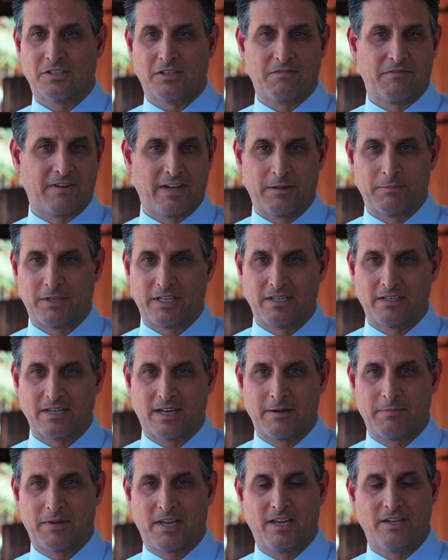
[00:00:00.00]
and
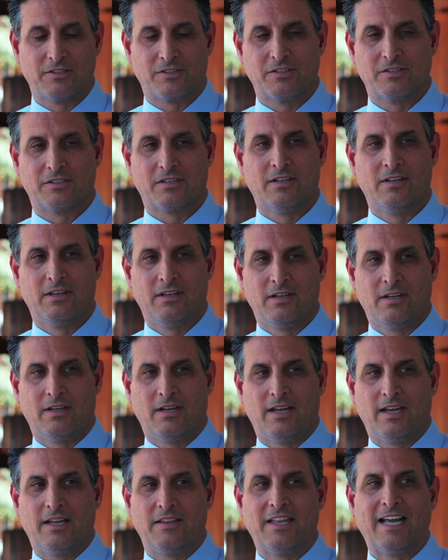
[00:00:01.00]
family-type cases.
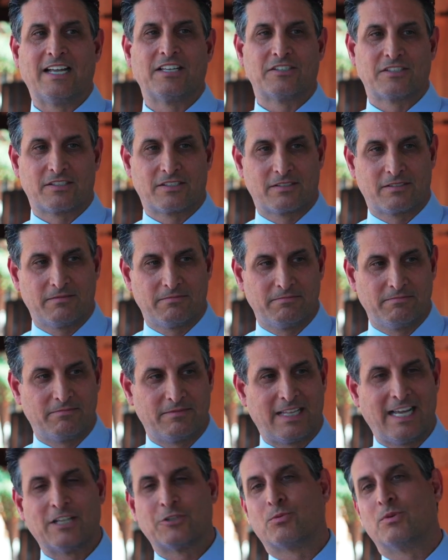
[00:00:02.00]
And that's
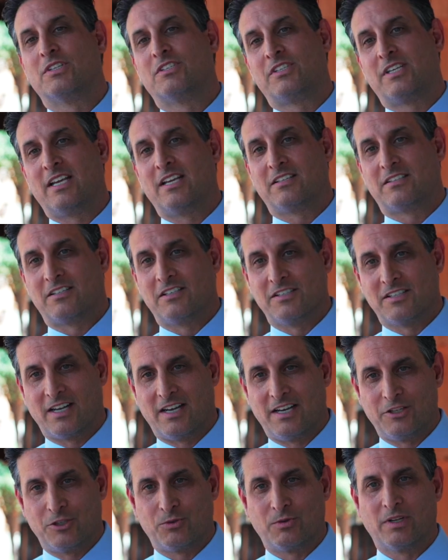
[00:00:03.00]
what CS
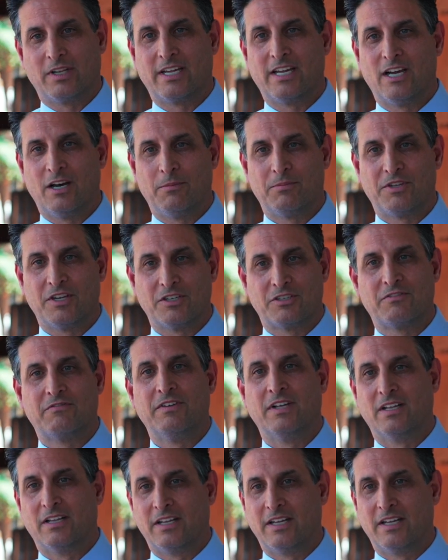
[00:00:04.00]
Designs really helped us fill